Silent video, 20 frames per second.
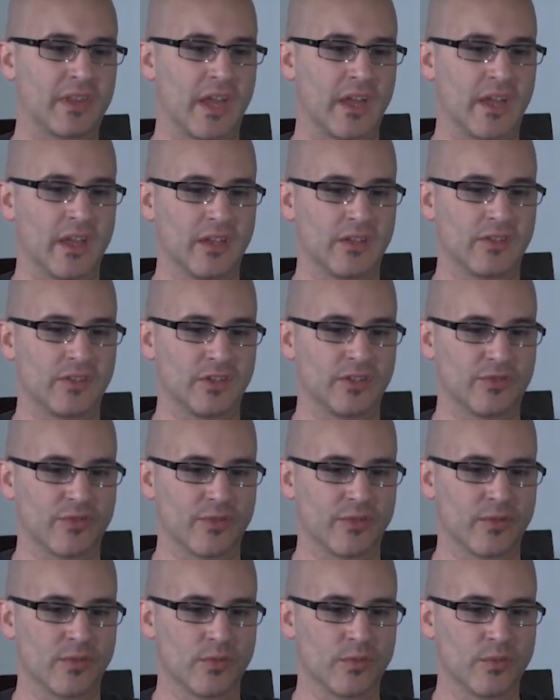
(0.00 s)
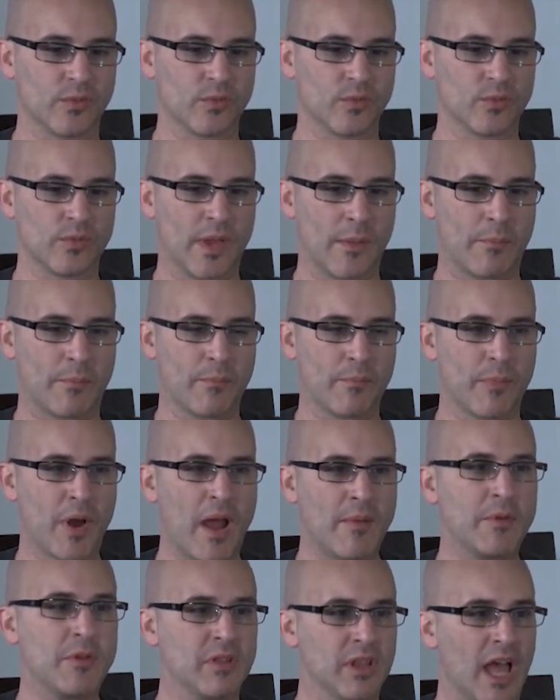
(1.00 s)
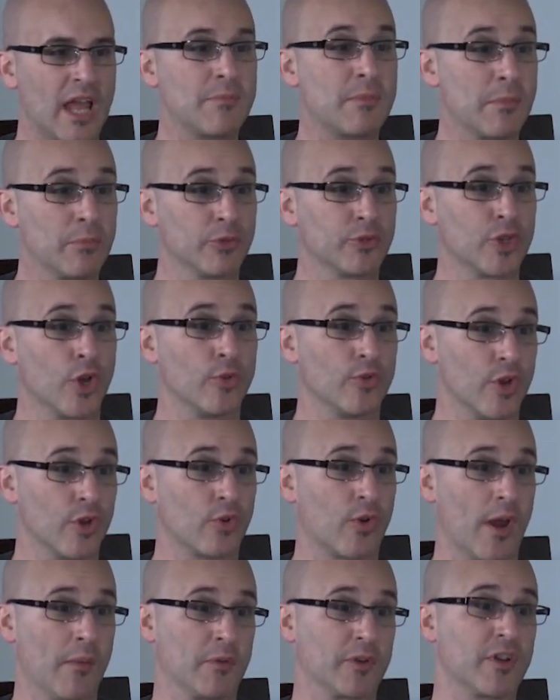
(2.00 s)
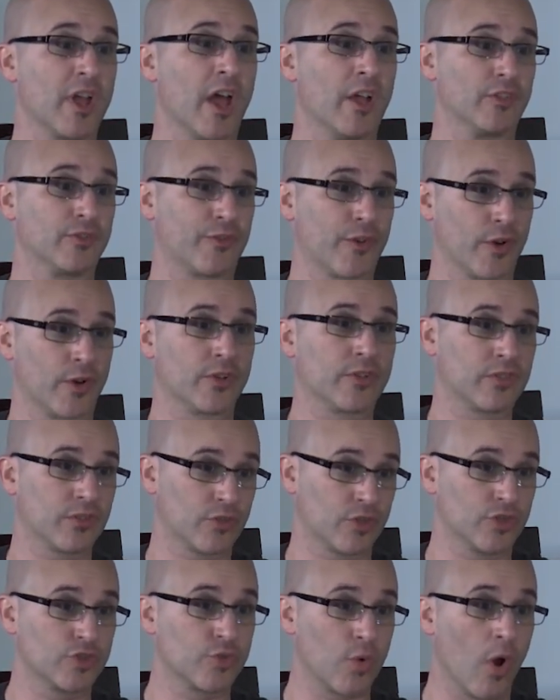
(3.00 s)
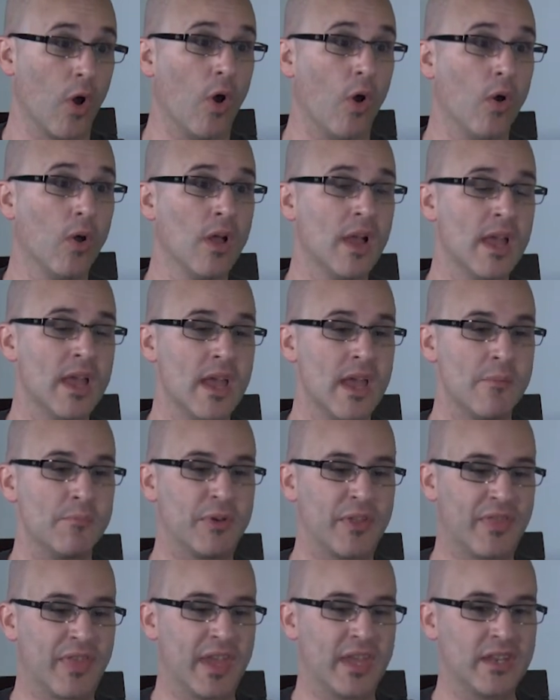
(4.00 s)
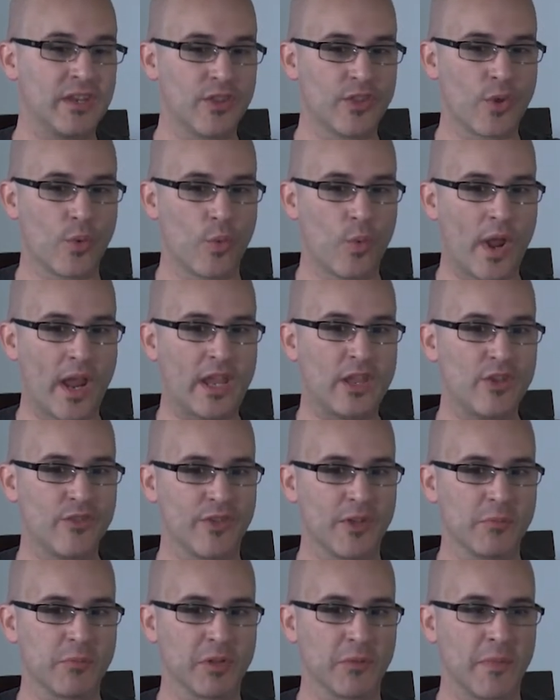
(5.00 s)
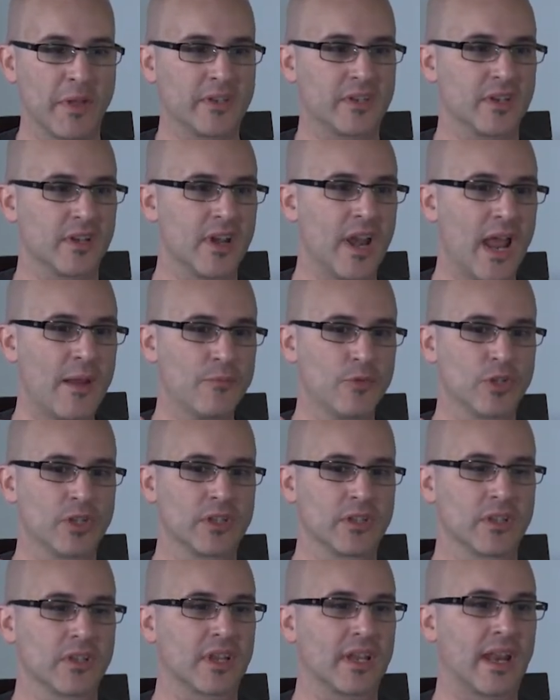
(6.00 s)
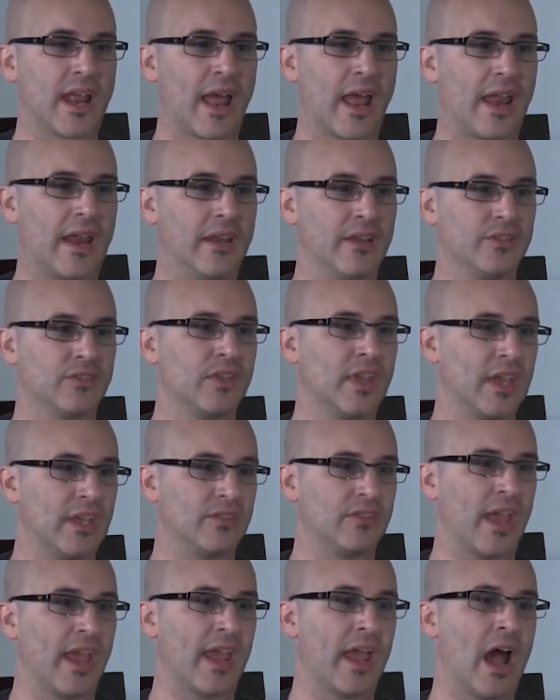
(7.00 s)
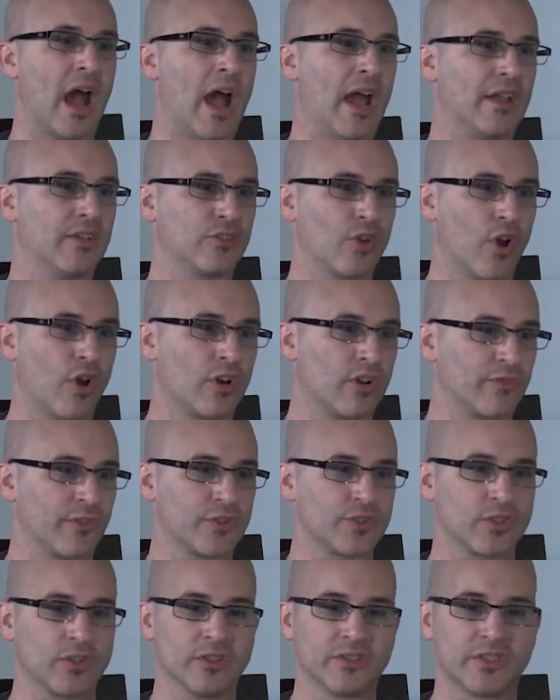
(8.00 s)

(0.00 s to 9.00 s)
that is, is that probably a lot of people don't know Kramer does. First, control. Sure. But then the way you've implemented, and I'm really looking at it is, is A I, is artificial